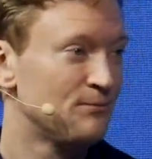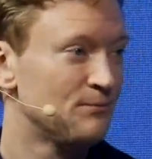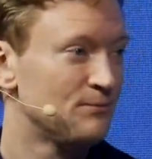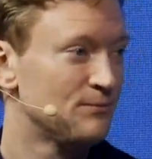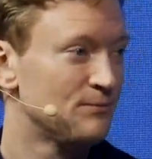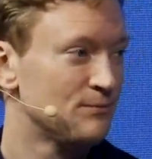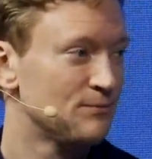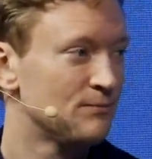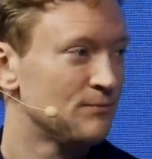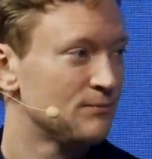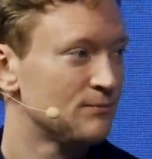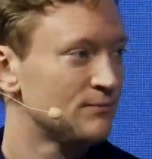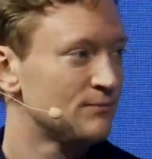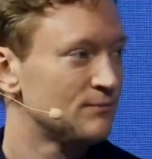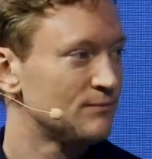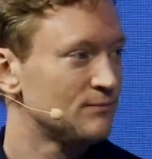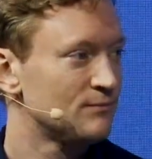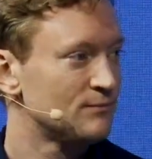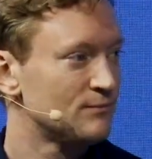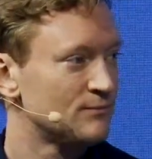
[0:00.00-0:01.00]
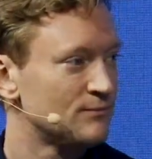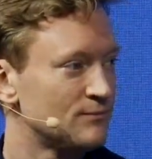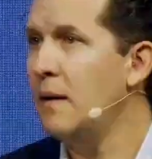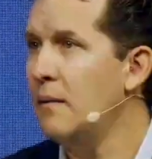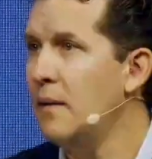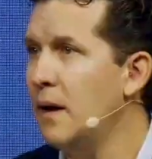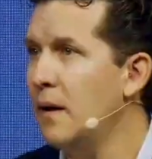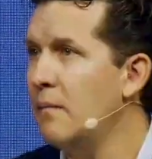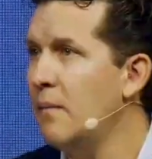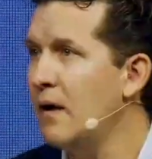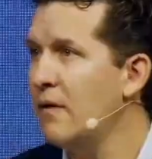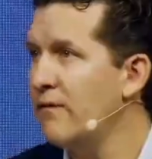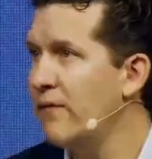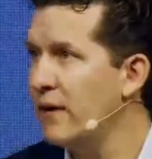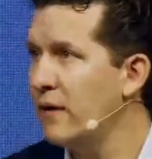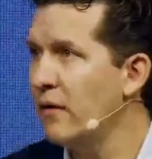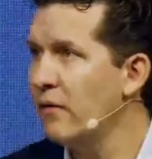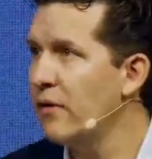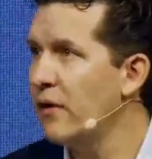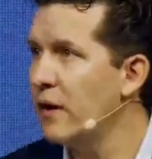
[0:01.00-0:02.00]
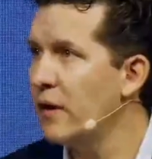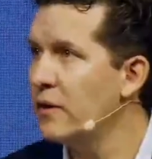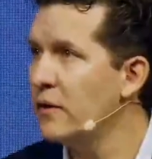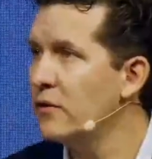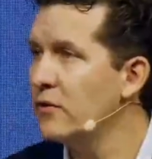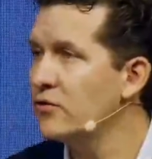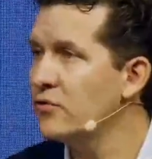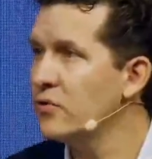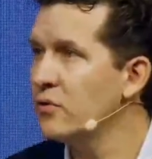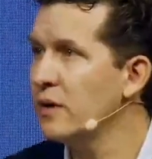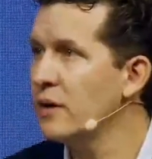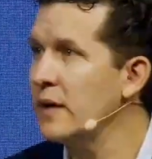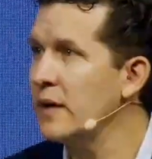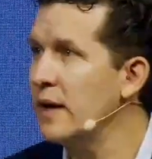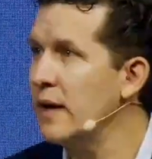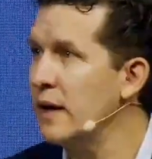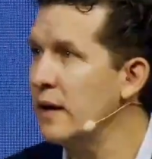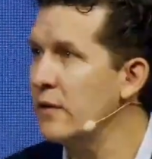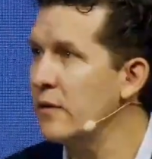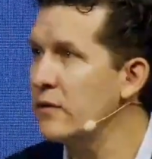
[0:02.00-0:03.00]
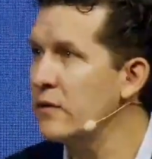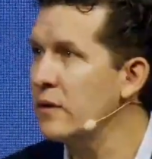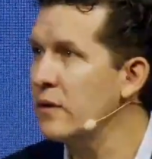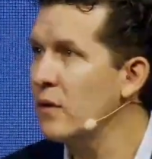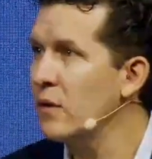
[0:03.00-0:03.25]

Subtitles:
Yeah. And my final thought truly is